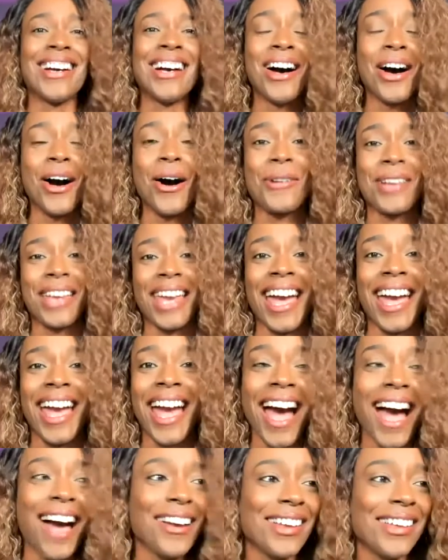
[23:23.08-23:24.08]
Okay,
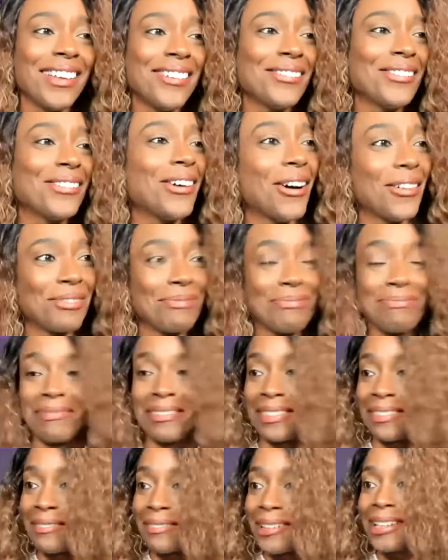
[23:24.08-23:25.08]
how can you talk?
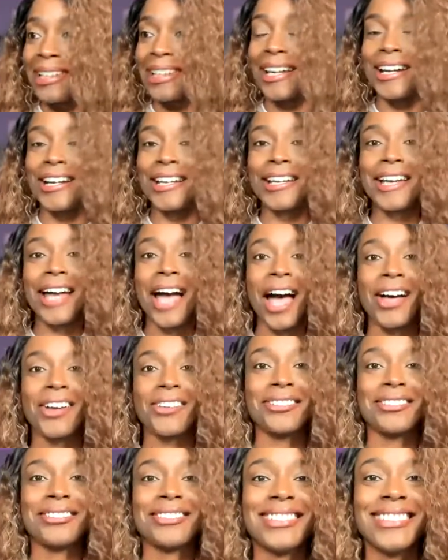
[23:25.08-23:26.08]
Well, there you
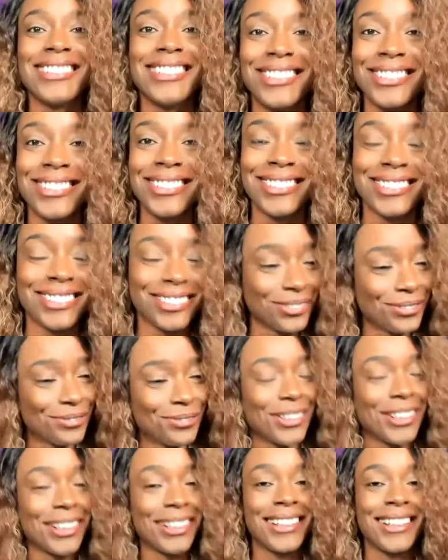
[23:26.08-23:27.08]
go.
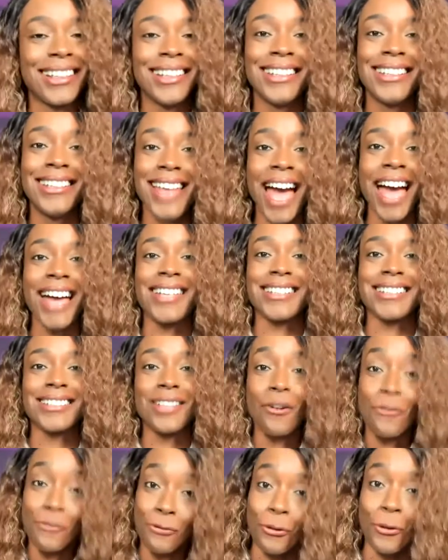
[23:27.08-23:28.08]
Yes,
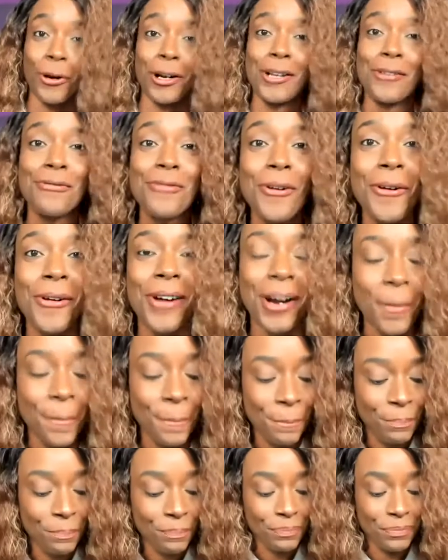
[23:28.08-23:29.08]
44.
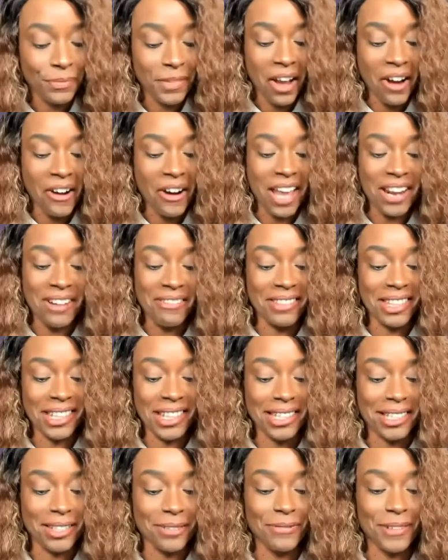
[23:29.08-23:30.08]
No, I don't think
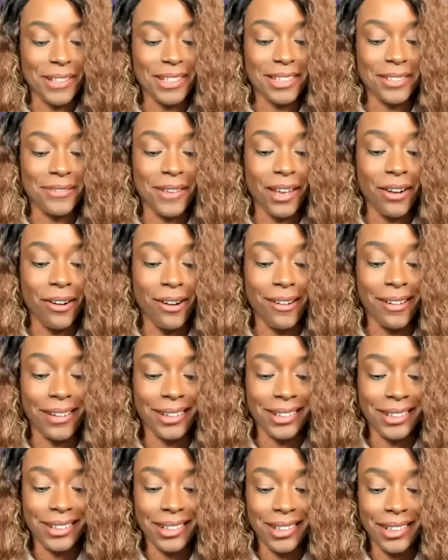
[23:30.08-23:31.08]
it's offensive at
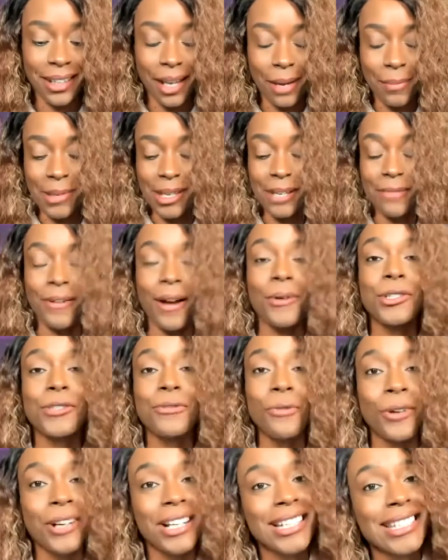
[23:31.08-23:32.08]
all. I mean, if I was
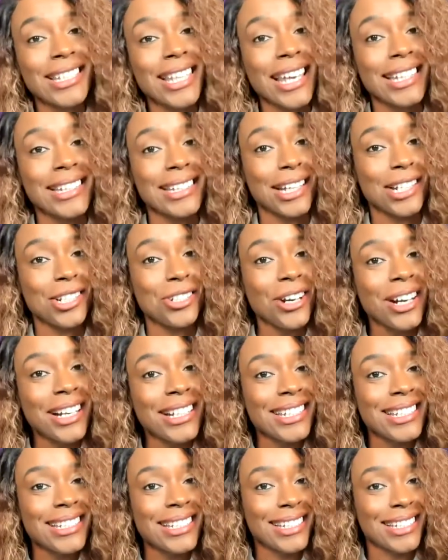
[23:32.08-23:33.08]
46, like
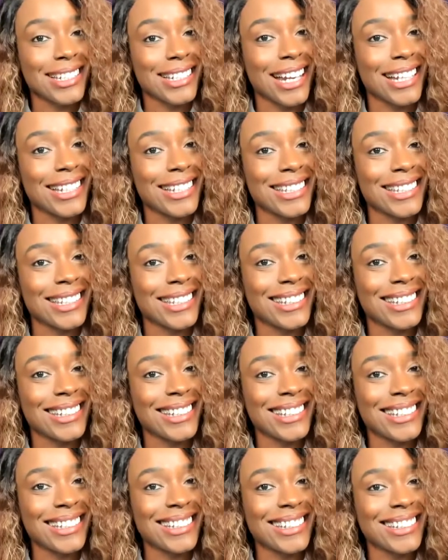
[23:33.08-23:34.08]
Tracy suggested,
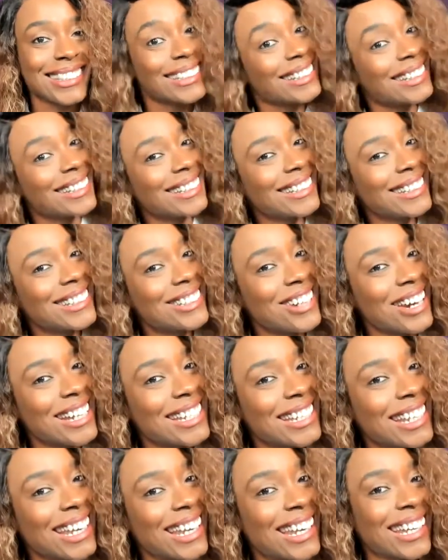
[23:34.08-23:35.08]

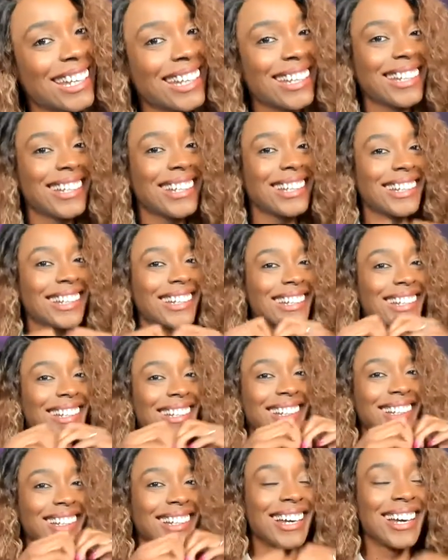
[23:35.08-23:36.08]
Tracy,
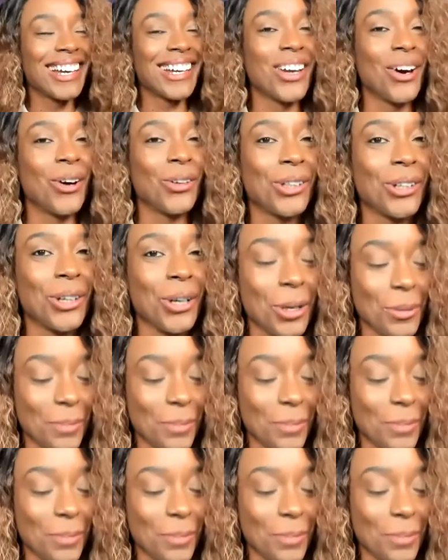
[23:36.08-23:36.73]
Golden Girl